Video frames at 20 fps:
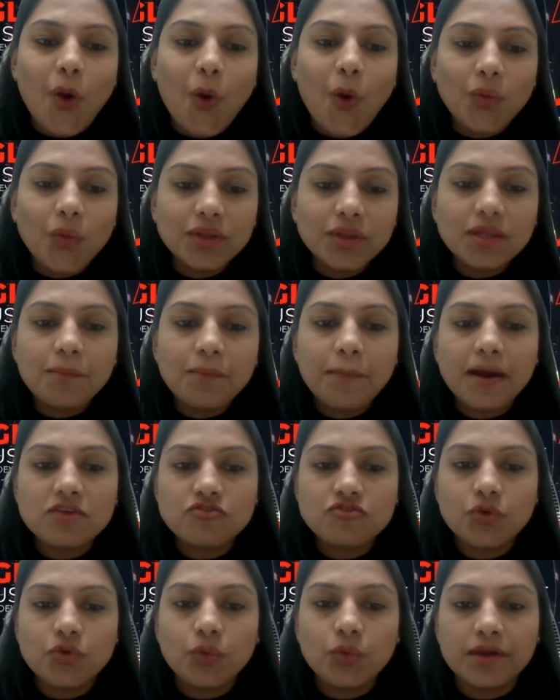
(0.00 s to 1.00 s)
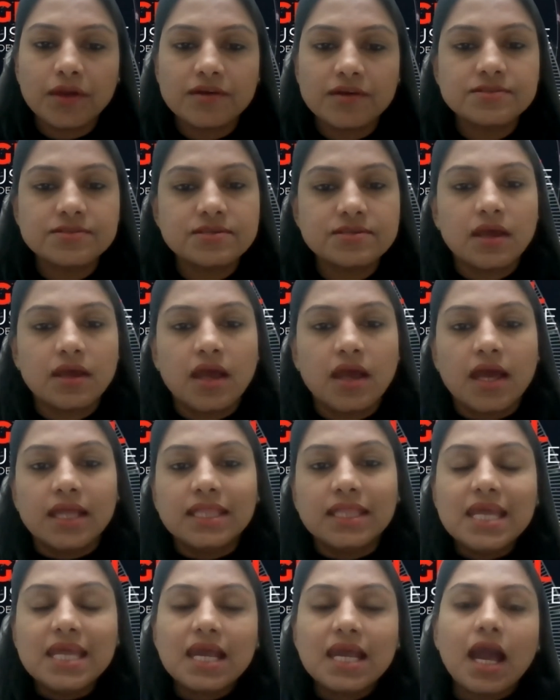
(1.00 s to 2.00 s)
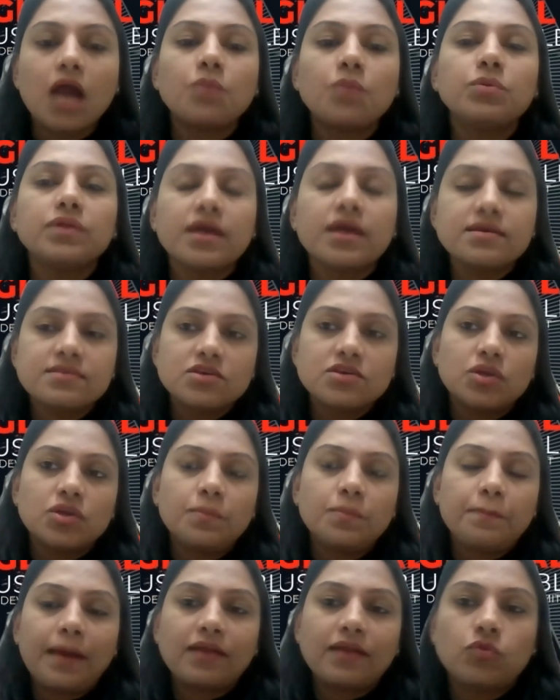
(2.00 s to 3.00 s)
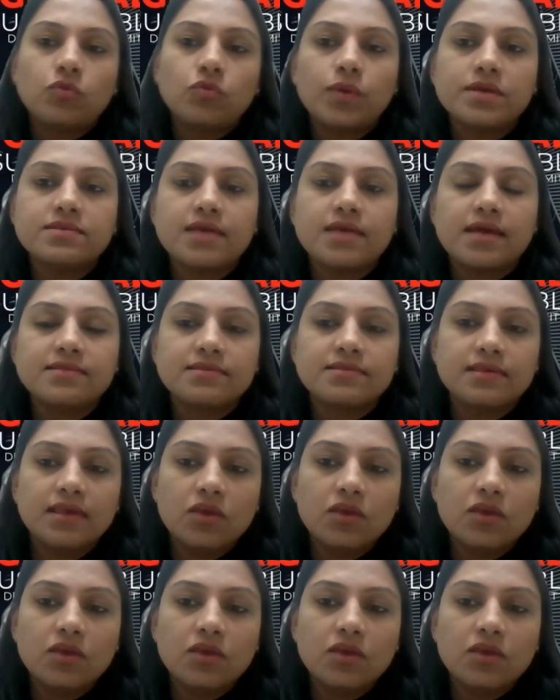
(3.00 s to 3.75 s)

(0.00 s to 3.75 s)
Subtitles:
Over the past few years, decarbonization pathways has